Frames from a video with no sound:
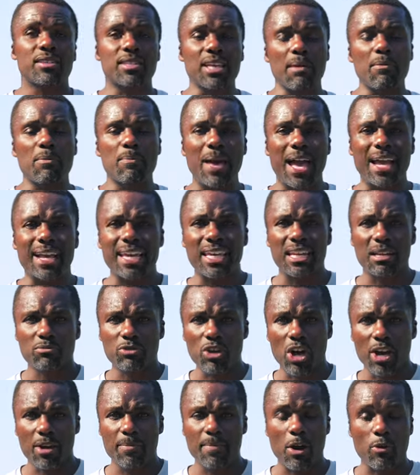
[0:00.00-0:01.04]
The type of backhand I'm
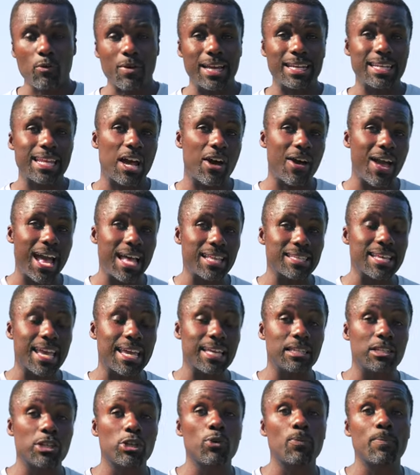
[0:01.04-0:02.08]
talking about right now has
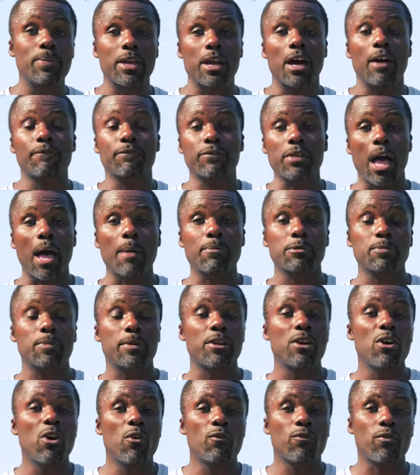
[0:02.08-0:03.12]
a little bit of
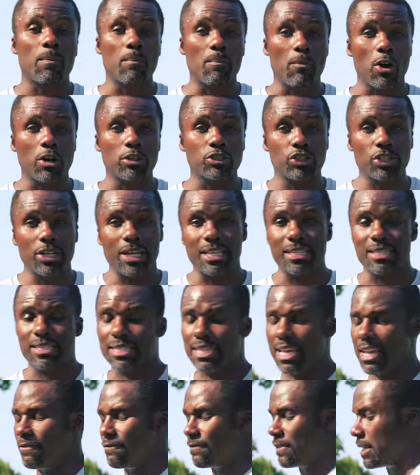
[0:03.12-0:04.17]
topspin for margin and
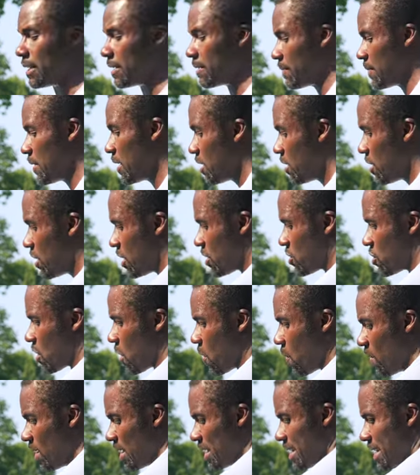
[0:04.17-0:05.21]
safety. And
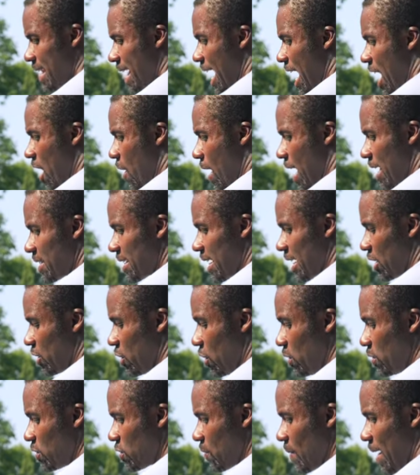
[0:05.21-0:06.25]
so now as I
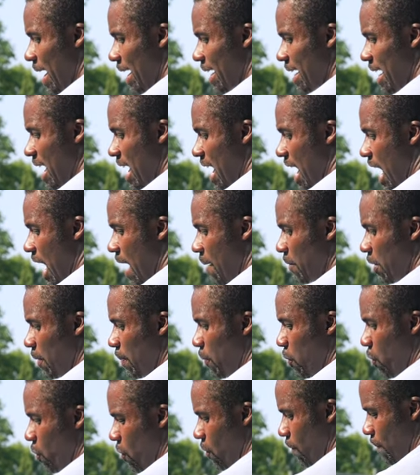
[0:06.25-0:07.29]
close the racket, I'm gonna
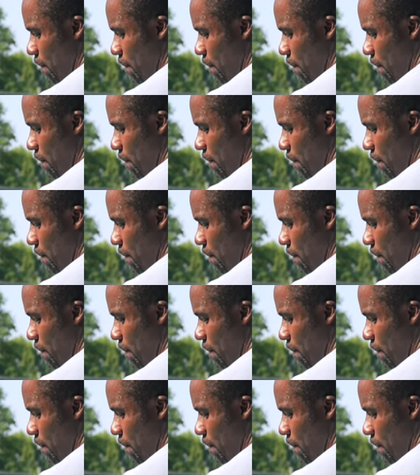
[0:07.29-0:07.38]
pull